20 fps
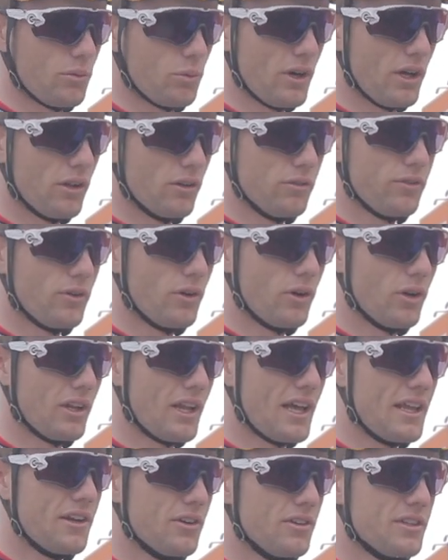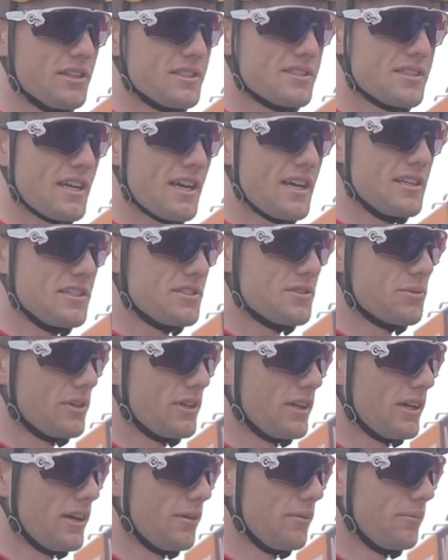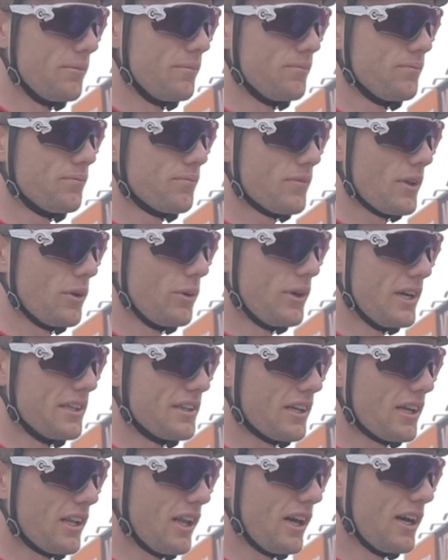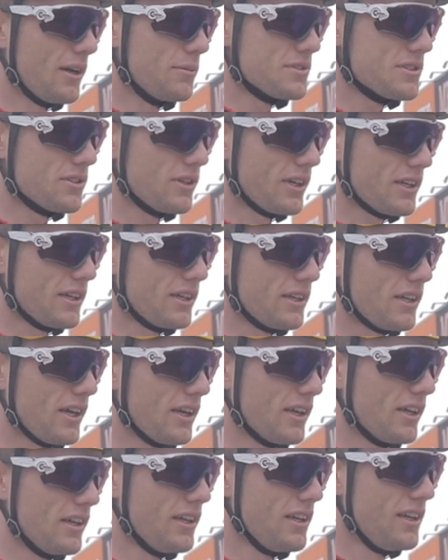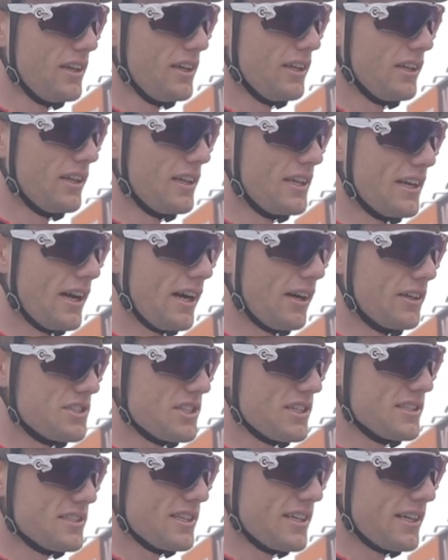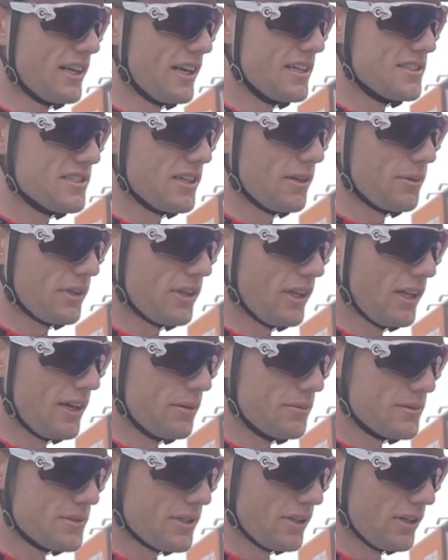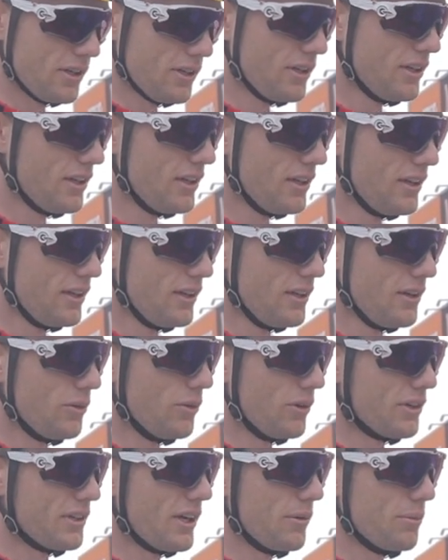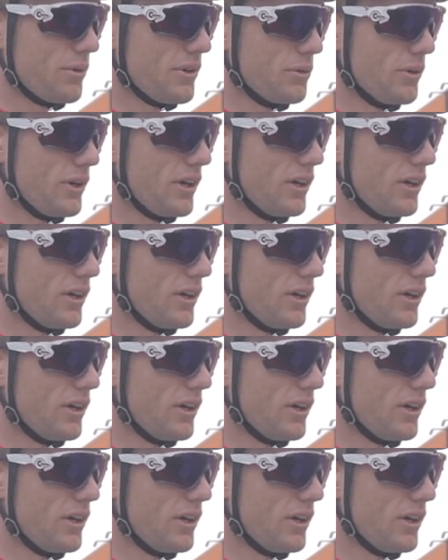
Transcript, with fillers: well for later in the stage when um, we hit the climb, so I could kind of lead our GC guys up the climb. So worked out pretty